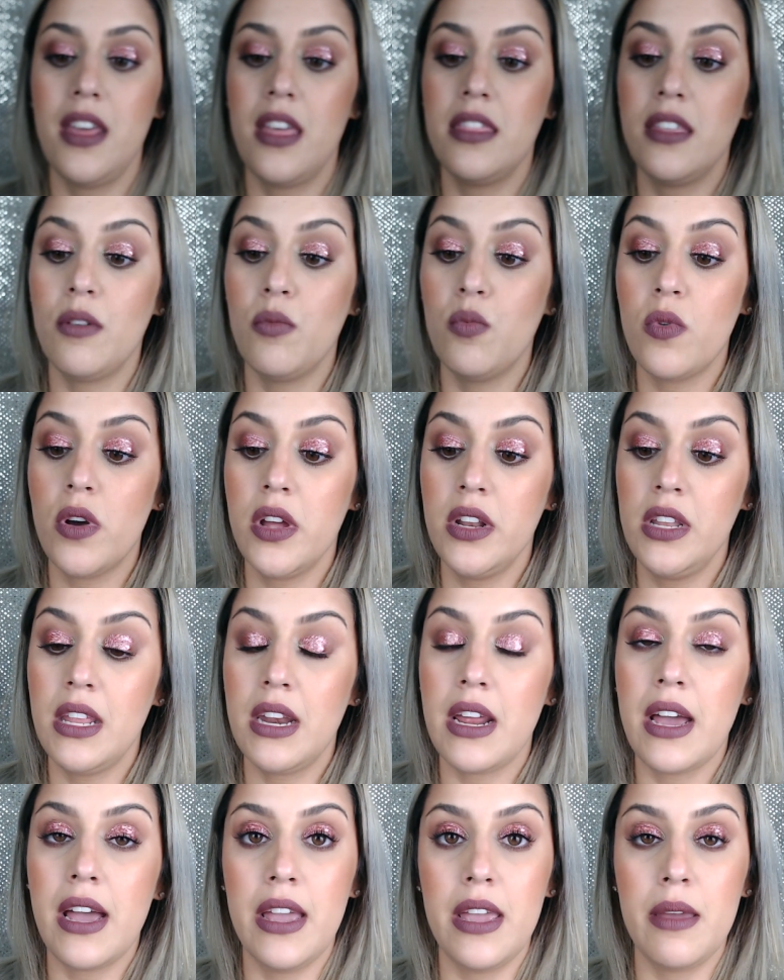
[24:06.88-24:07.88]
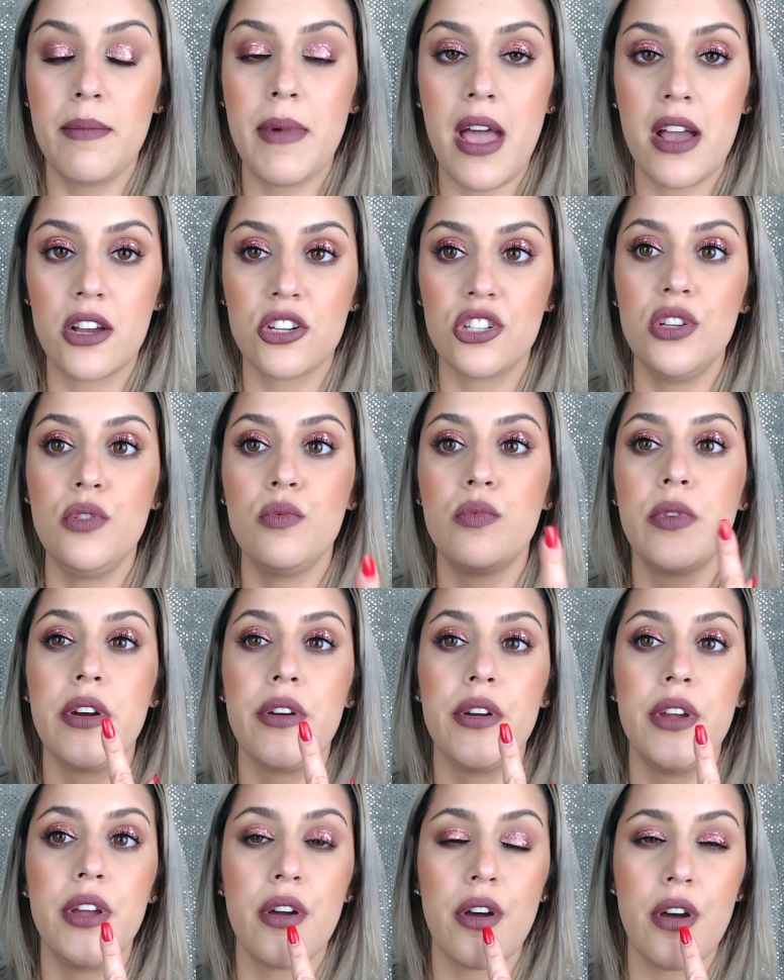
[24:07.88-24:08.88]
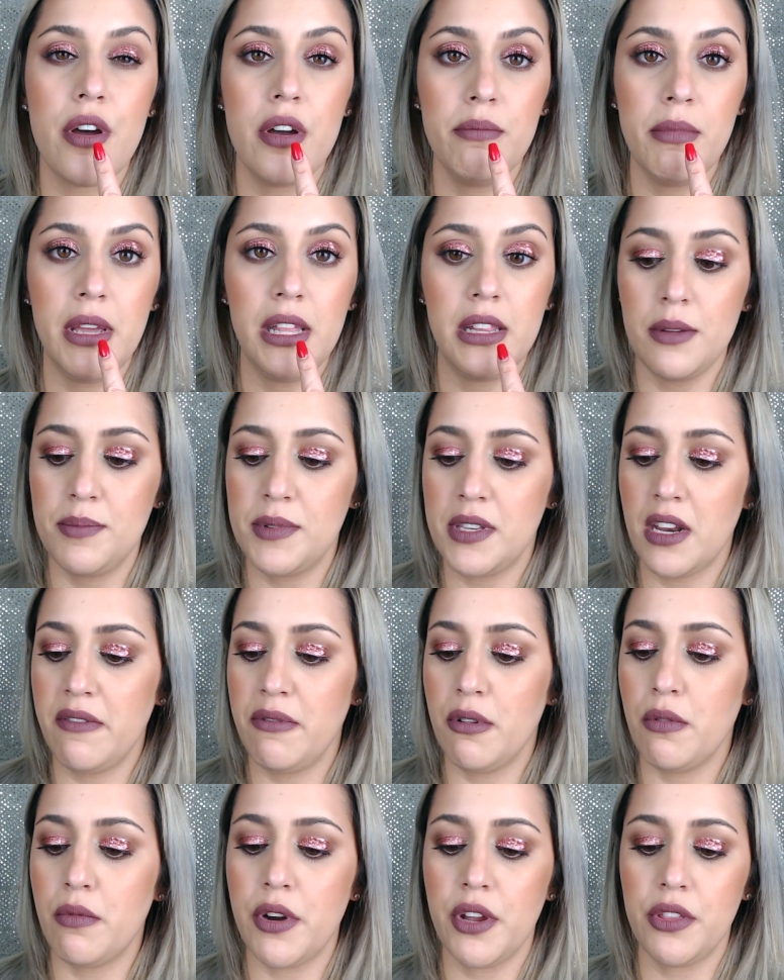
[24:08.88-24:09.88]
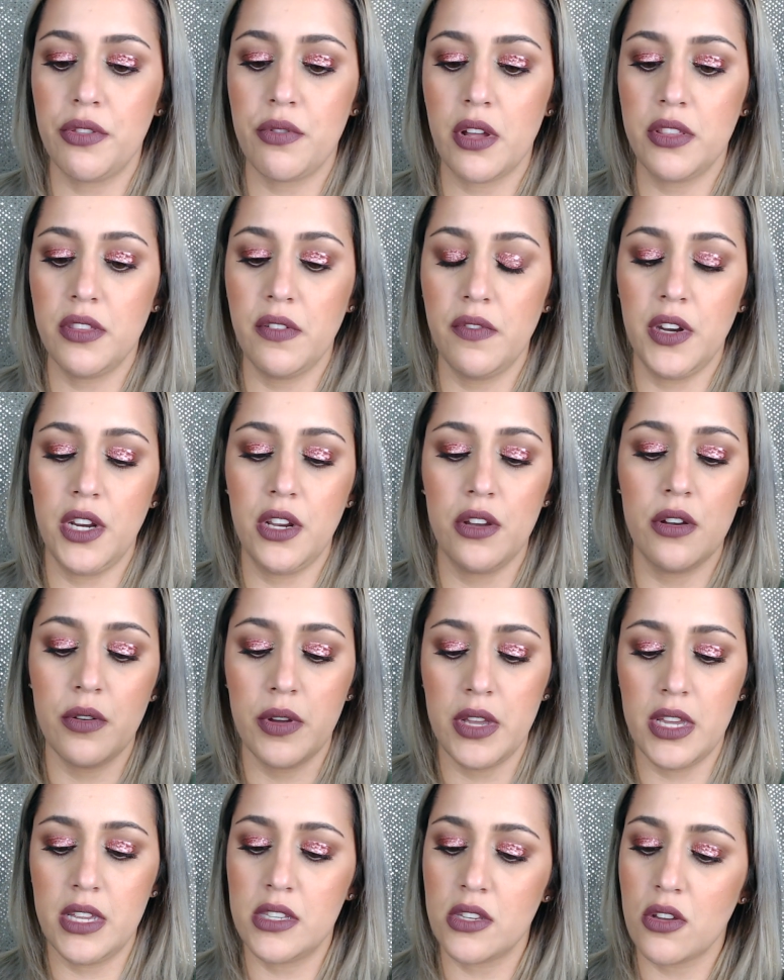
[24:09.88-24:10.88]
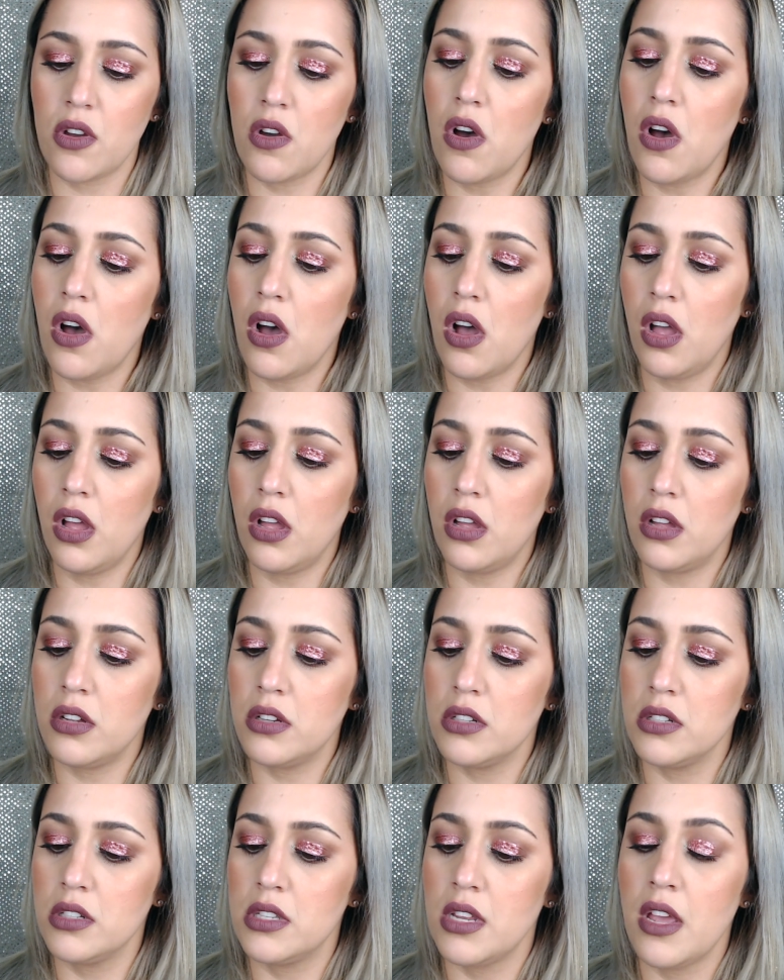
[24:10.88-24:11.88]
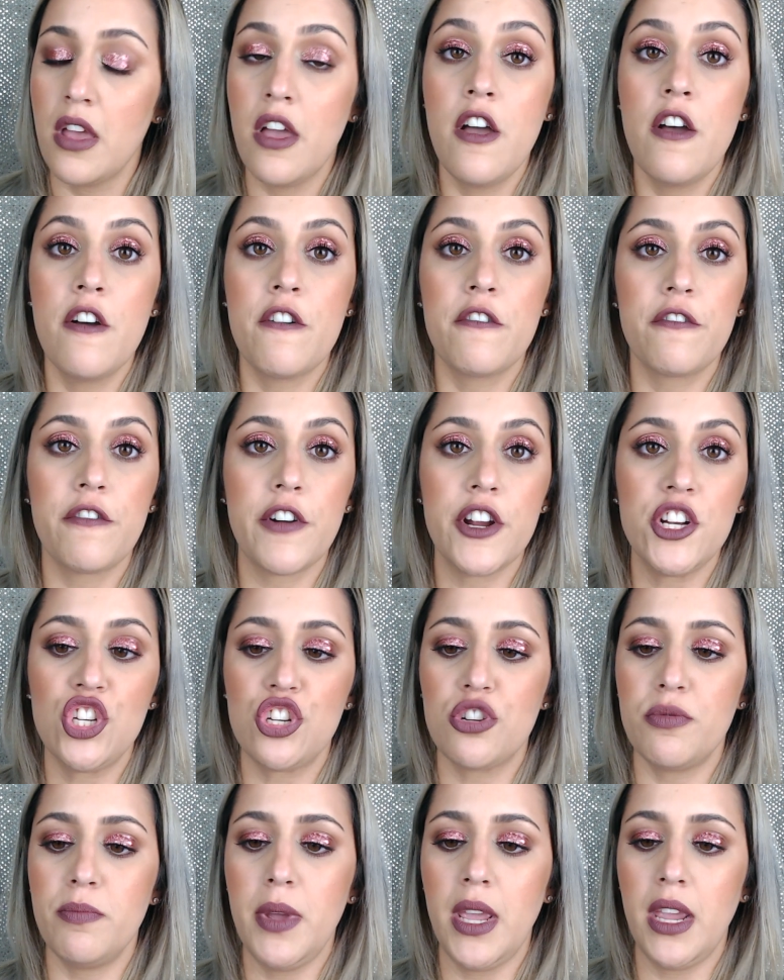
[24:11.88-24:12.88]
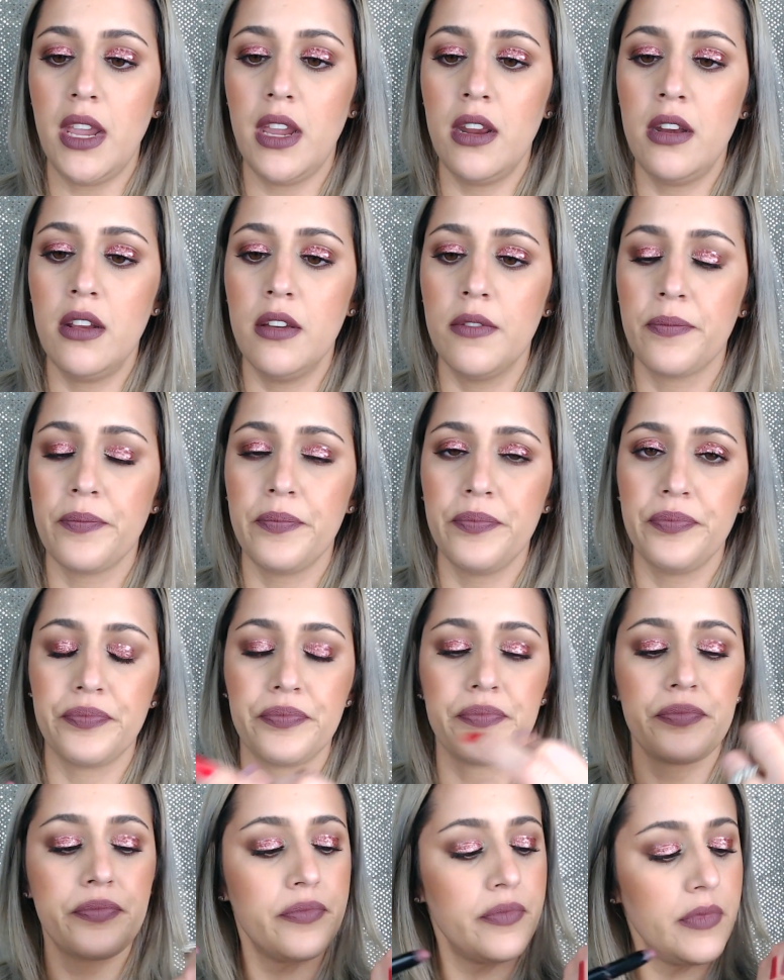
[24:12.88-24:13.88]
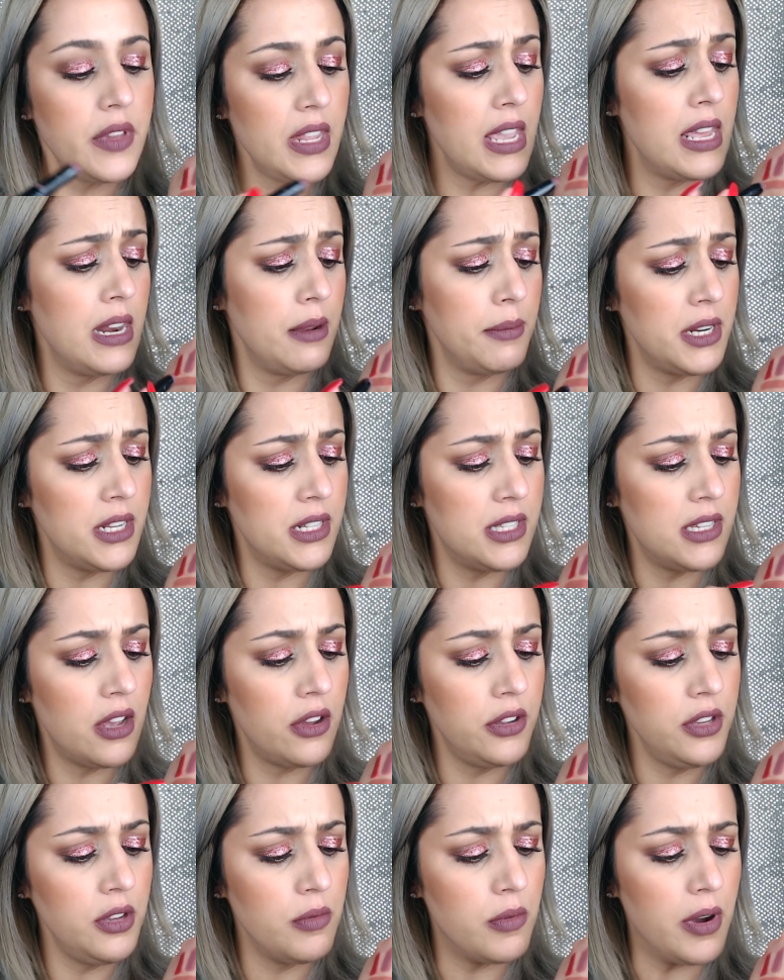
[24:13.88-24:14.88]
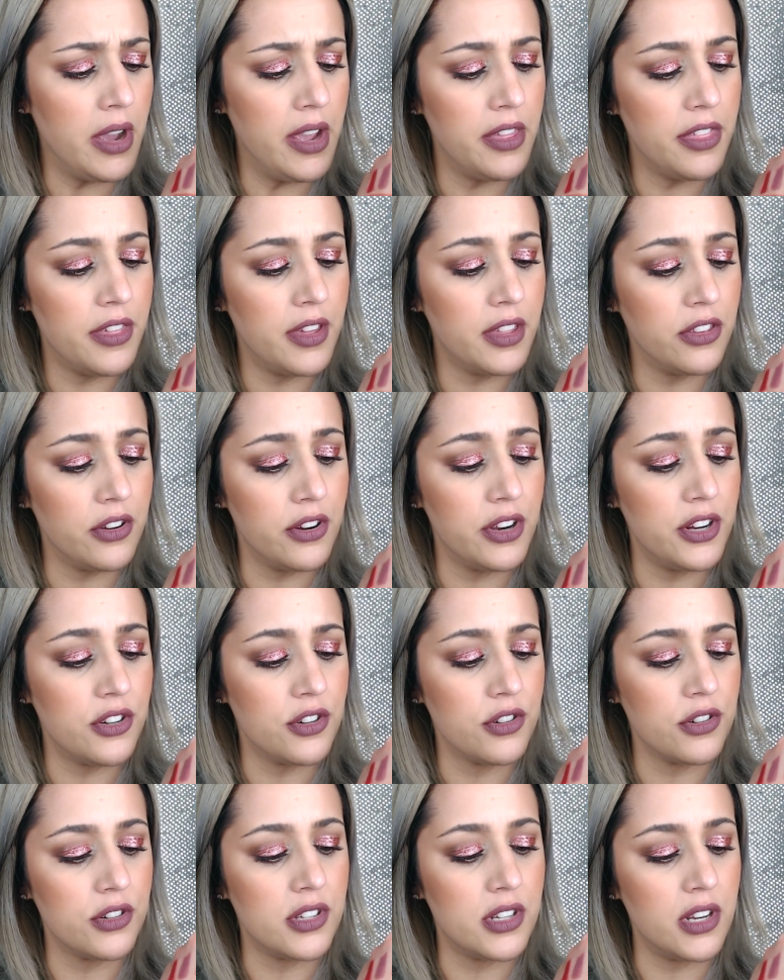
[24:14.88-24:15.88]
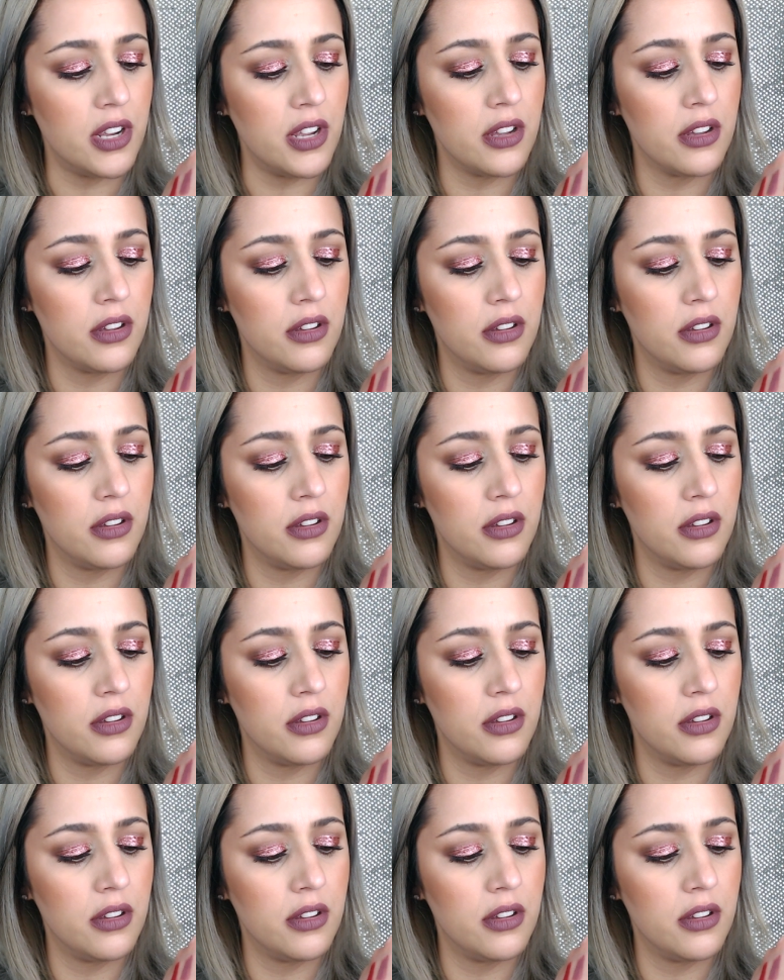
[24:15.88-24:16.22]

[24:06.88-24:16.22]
the one that I am actually wearing on my lips that I've been wearing throughout the video is called French Maid. And I'm going to tell you why I think they're interesting.